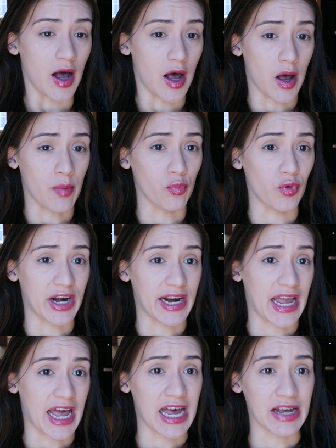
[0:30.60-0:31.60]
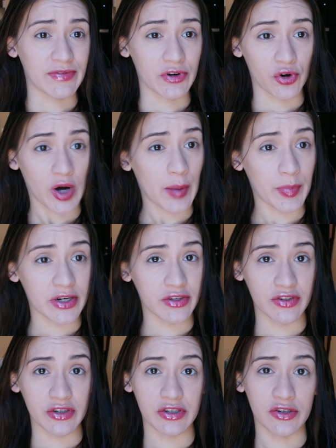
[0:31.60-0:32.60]
when I have crappy
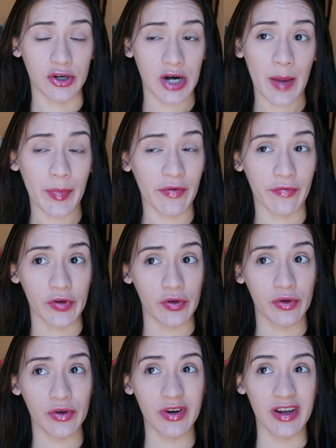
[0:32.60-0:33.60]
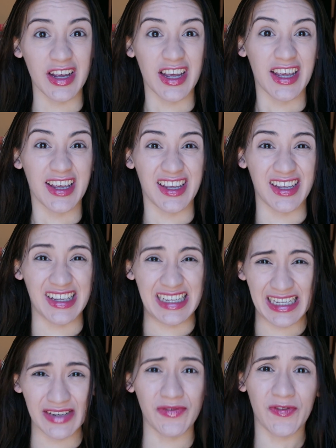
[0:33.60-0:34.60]
desserts or crappy food,
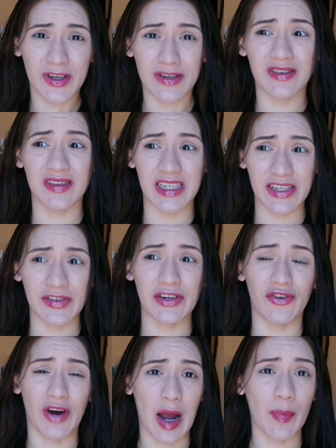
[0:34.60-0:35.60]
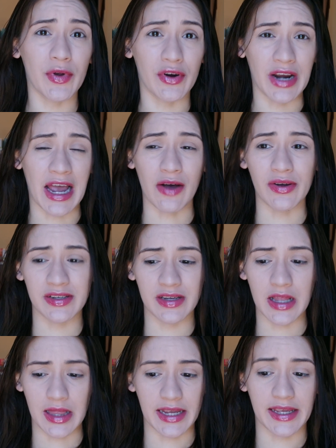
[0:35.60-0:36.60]
it feels even crappier now.
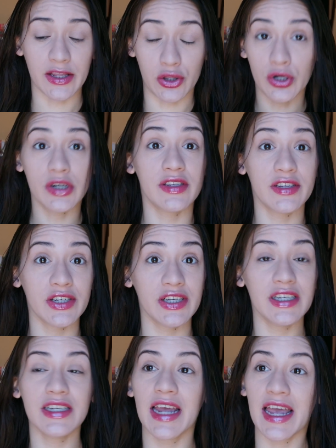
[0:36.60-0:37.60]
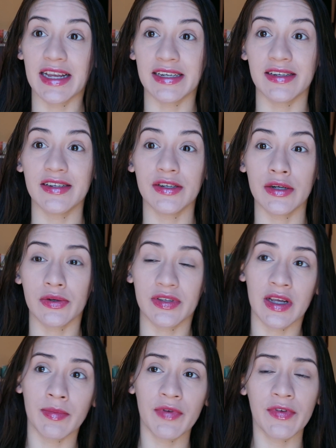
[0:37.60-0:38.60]
It looks good, and you know,
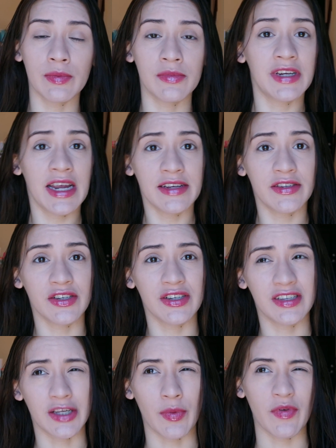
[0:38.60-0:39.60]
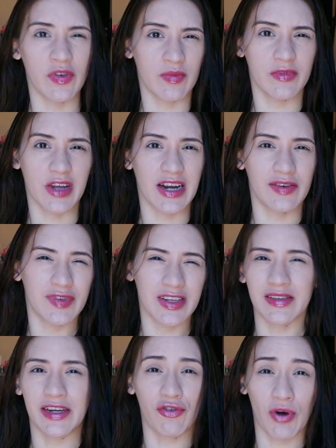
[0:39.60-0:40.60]
some of them taste good, some of them kind of
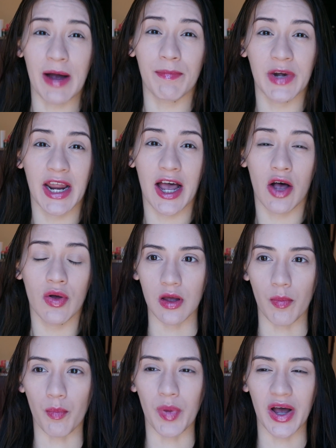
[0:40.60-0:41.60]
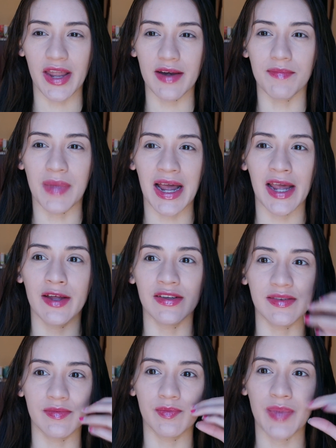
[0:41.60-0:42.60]
taste like crap now. But my
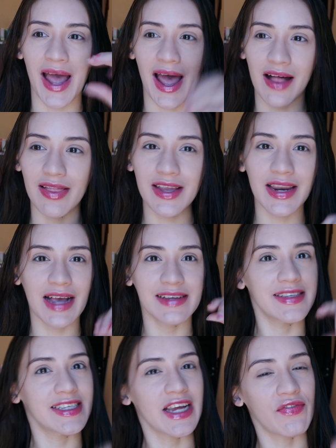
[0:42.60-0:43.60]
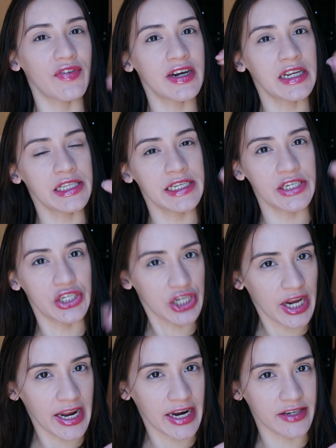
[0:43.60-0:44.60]
palate has definitely
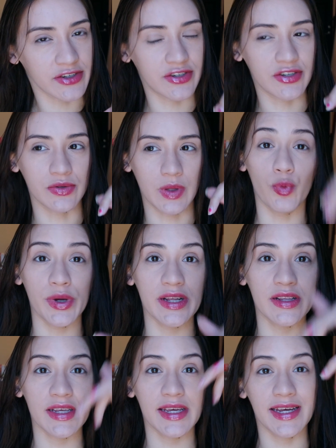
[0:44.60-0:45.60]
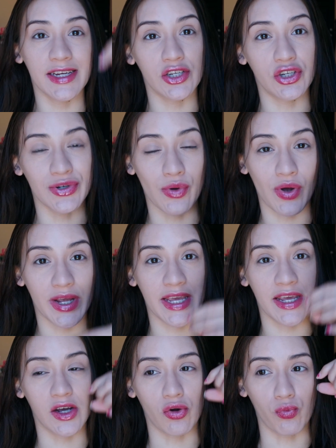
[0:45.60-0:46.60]
changed to really
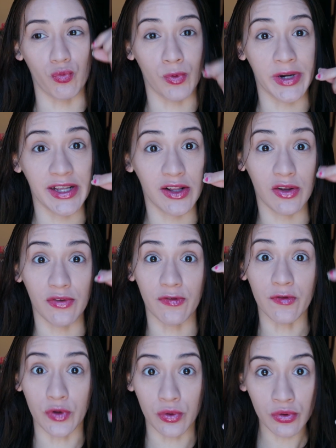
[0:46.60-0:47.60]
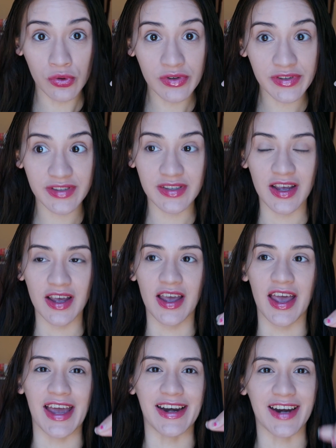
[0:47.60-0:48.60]
enjoying real foods
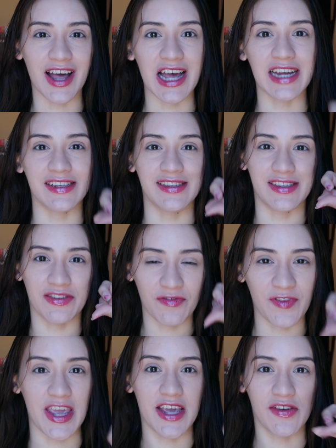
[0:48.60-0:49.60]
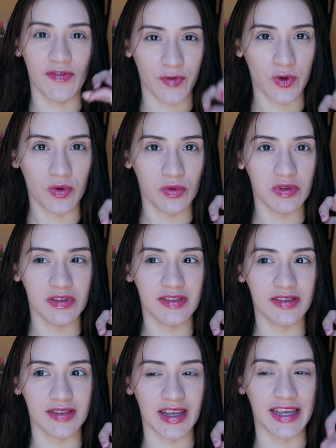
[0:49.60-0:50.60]
and not fake
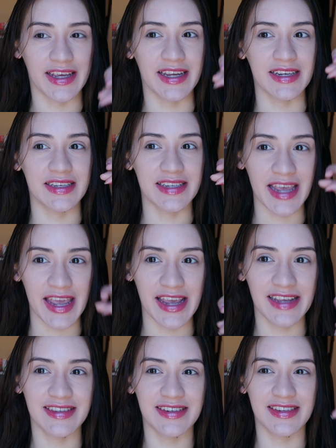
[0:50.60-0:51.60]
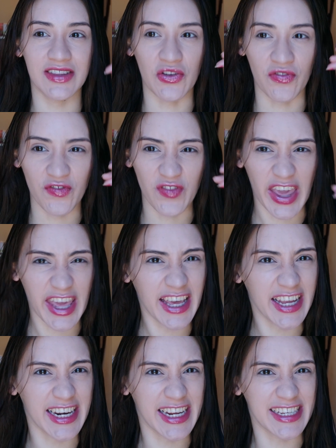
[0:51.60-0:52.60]
foods. It can taste the
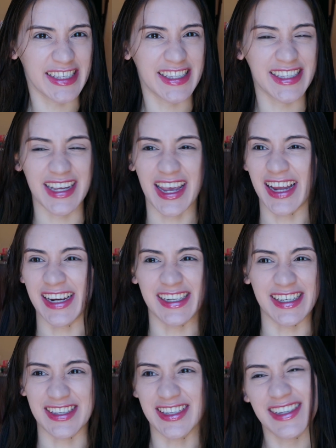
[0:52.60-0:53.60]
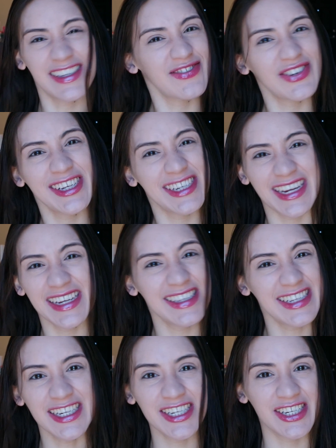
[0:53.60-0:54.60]
fakeness and it just doesn't really taste
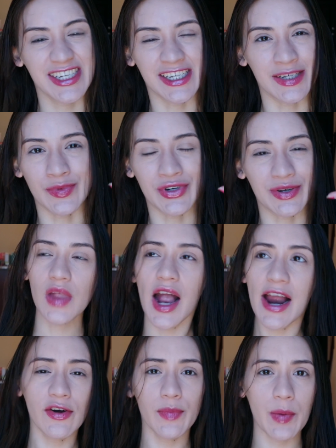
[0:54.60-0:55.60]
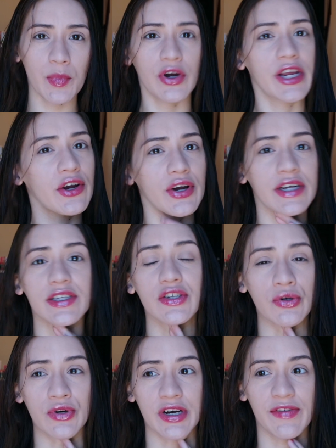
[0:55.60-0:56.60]
that good anymore. I remember hearing a
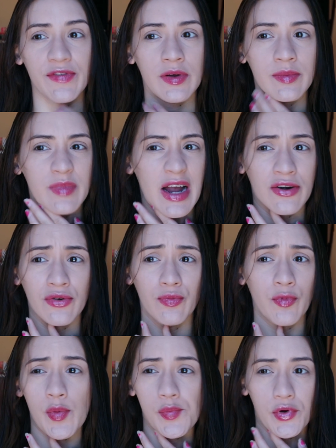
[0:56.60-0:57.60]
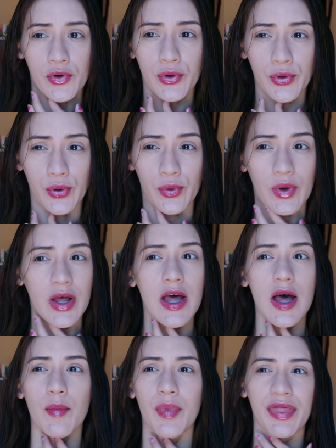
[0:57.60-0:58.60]
story from, I don't remember who,
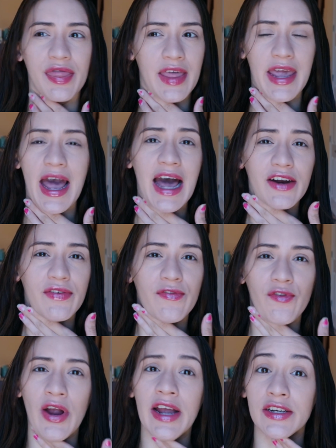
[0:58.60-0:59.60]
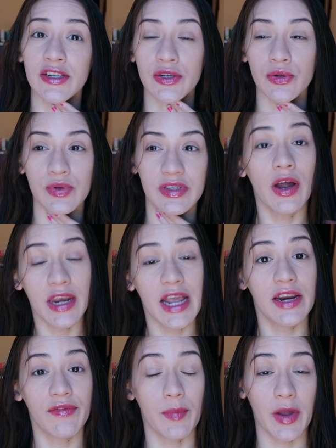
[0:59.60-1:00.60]
but they had a friend who was a
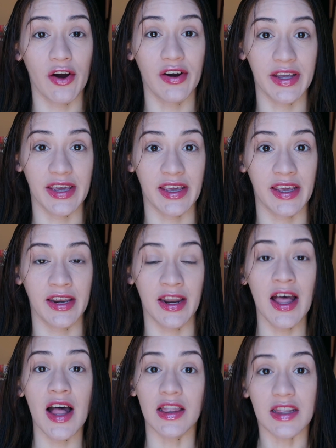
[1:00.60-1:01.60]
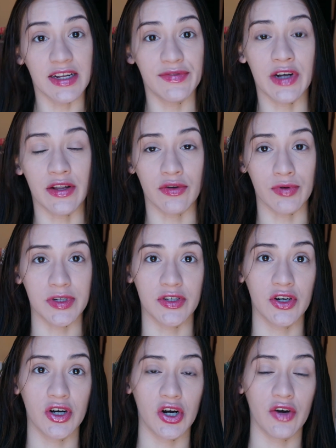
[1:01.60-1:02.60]
Native American, lived on the
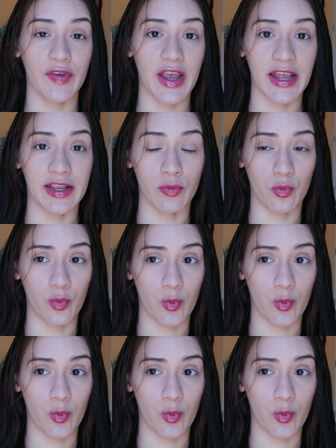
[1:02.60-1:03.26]
reserve, and